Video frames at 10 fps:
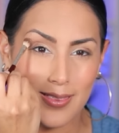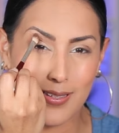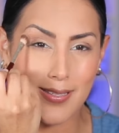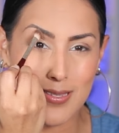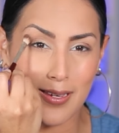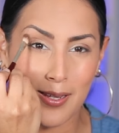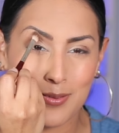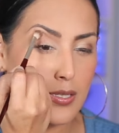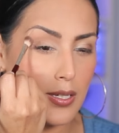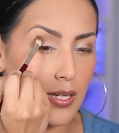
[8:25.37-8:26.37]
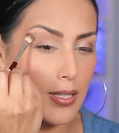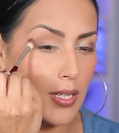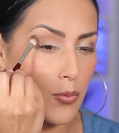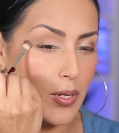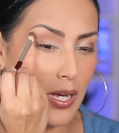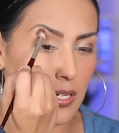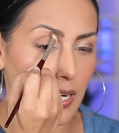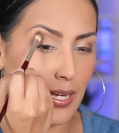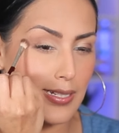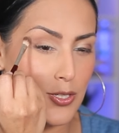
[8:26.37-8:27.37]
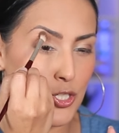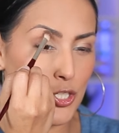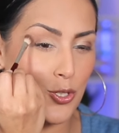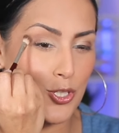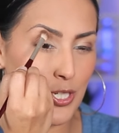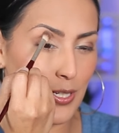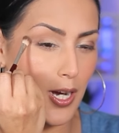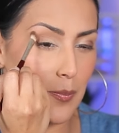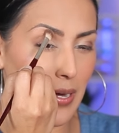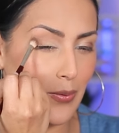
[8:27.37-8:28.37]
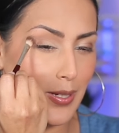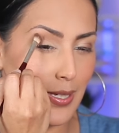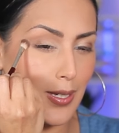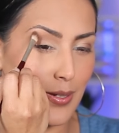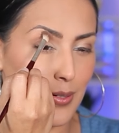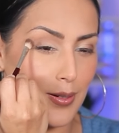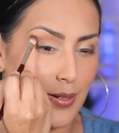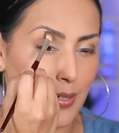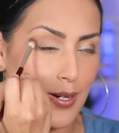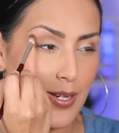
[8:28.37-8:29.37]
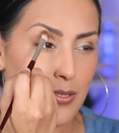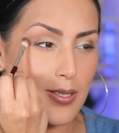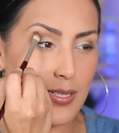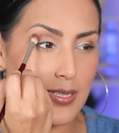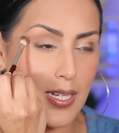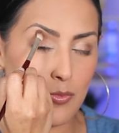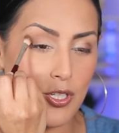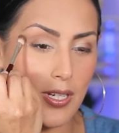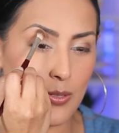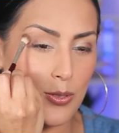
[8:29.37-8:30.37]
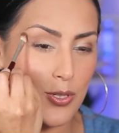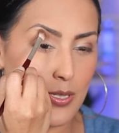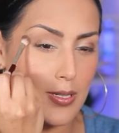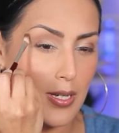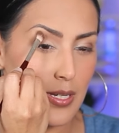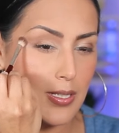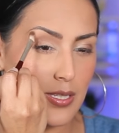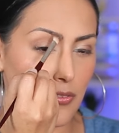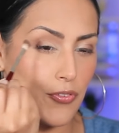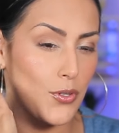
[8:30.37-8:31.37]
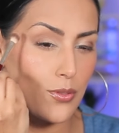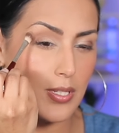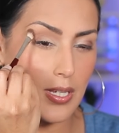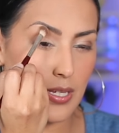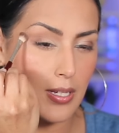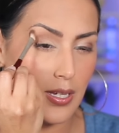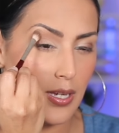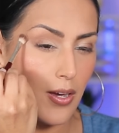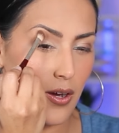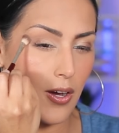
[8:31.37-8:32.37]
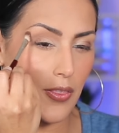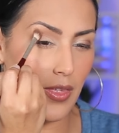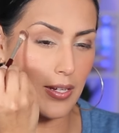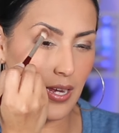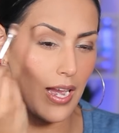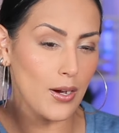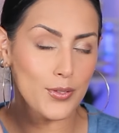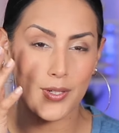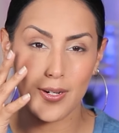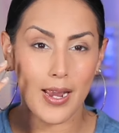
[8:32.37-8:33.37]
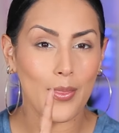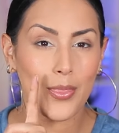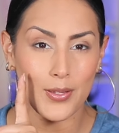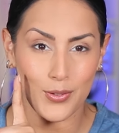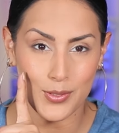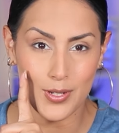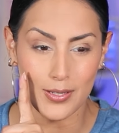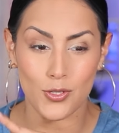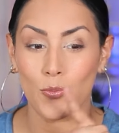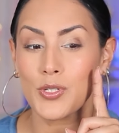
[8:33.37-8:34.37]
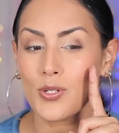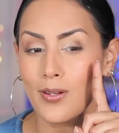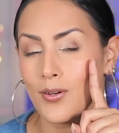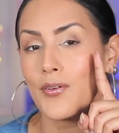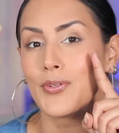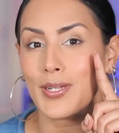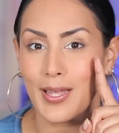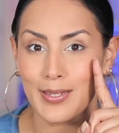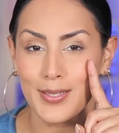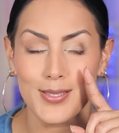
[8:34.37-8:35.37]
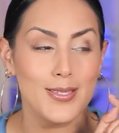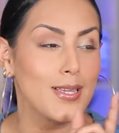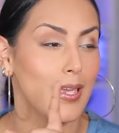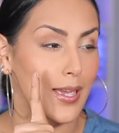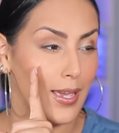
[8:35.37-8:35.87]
this is it. See, and then we kind of like zhuzh it up out here. So that same shade, you're just diffusing on that outer and then you're done. So we started off looking like this